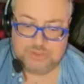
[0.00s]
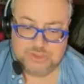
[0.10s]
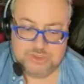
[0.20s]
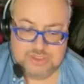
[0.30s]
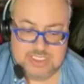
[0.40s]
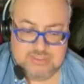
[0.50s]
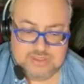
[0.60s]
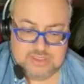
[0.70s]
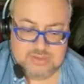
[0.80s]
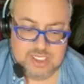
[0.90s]
use your
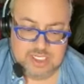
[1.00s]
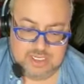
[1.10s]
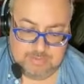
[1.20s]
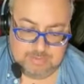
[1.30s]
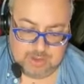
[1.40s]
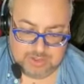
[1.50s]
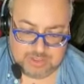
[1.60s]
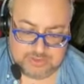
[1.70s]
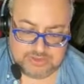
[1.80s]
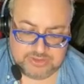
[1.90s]
skills and
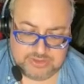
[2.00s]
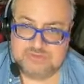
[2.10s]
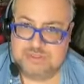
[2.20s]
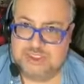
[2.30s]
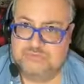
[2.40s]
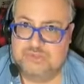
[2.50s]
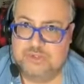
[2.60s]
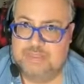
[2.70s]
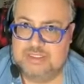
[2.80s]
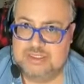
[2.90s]
market yourself, especially if
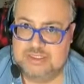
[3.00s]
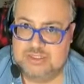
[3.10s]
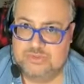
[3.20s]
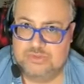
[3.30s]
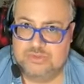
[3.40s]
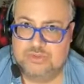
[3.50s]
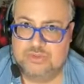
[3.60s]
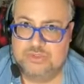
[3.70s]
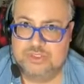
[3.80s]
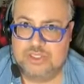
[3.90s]
you're a business owner
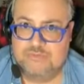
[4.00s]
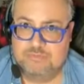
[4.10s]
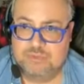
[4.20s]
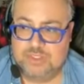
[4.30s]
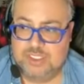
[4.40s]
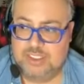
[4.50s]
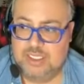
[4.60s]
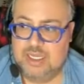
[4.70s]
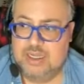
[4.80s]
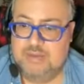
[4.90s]
or you're self employed
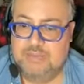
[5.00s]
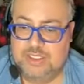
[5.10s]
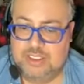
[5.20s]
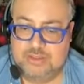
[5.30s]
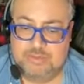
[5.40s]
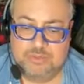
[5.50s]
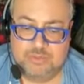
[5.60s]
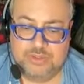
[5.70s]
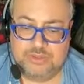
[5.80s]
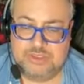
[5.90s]
putting and
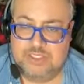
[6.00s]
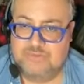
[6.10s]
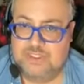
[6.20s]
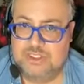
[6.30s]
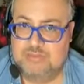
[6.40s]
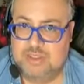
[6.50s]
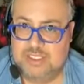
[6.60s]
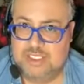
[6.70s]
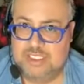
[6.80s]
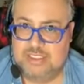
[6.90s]
pouring yourself into
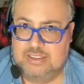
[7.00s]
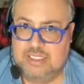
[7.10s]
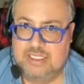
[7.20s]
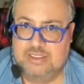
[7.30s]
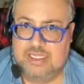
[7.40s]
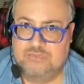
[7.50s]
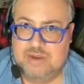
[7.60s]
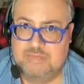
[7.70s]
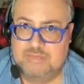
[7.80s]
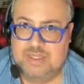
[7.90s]
marketing and, and
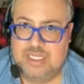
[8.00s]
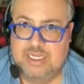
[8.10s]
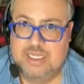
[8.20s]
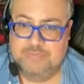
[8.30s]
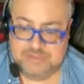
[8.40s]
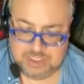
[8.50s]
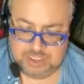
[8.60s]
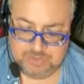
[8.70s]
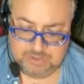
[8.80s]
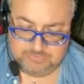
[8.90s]
ramping that up is
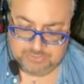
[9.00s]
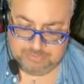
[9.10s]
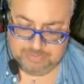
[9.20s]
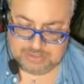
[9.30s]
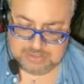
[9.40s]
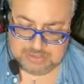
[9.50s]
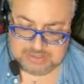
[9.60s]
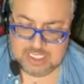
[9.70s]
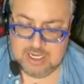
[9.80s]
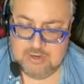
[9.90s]
going to be good for your
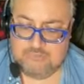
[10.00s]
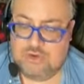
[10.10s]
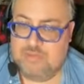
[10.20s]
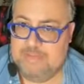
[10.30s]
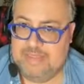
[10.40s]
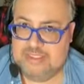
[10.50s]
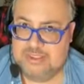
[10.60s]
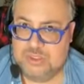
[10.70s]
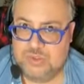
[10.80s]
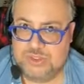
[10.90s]
business. For all my
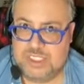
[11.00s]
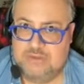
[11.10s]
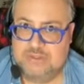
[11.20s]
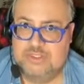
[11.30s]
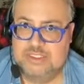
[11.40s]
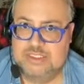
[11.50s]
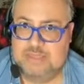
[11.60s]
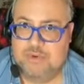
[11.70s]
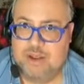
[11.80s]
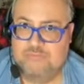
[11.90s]
business owners out there, this
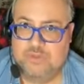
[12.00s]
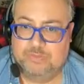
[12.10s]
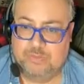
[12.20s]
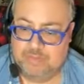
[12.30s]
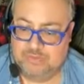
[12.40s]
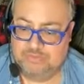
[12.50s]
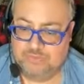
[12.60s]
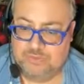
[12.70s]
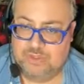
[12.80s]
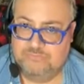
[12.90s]
is a profitable month
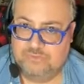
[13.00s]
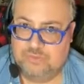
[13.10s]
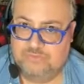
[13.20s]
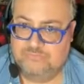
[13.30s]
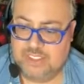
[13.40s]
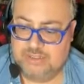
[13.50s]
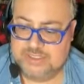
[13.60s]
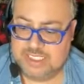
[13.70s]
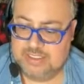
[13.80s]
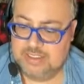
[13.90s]
for you if you're a fire
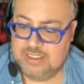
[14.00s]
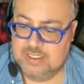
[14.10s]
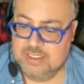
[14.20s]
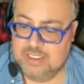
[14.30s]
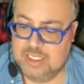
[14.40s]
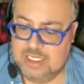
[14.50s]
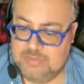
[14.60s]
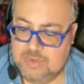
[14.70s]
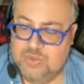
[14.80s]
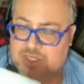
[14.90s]
sign. Um,